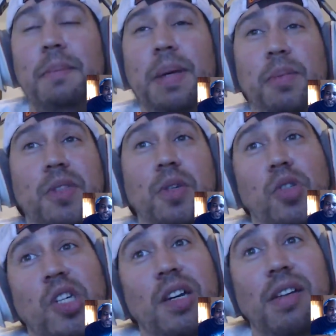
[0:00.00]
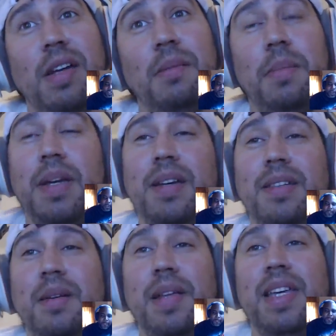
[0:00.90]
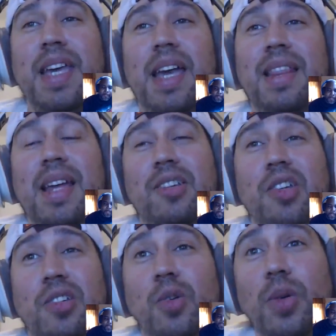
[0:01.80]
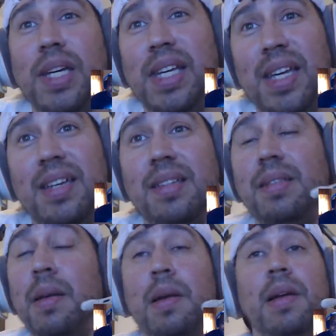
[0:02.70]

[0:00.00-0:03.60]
and people still cheer him because they're like, yeah, that's just who he is.